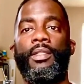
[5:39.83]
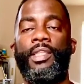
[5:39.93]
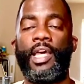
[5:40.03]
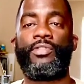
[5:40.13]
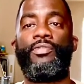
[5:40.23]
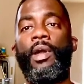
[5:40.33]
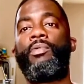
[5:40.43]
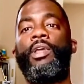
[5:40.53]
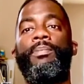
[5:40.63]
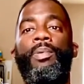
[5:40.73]
That's
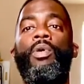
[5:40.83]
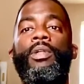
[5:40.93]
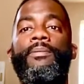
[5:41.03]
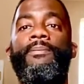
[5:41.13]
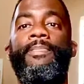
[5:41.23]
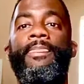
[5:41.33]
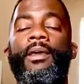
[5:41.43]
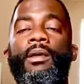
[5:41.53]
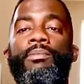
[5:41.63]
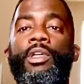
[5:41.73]
very important
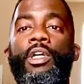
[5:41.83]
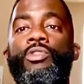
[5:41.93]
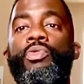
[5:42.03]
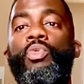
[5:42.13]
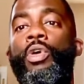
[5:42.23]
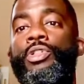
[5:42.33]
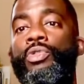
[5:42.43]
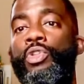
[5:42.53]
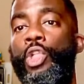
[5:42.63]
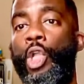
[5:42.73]
because we want to
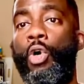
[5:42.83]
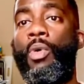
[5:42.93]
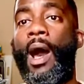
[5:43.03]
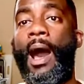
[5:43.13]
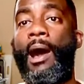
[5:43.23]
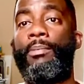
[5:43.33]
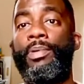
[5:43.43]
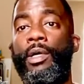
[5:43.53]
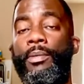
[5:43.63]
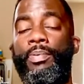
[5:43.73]
lower our
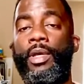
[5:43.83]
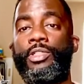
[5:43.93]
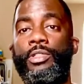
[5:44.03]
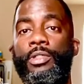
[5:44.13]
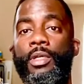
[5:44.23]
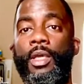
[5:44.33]
blood pressure,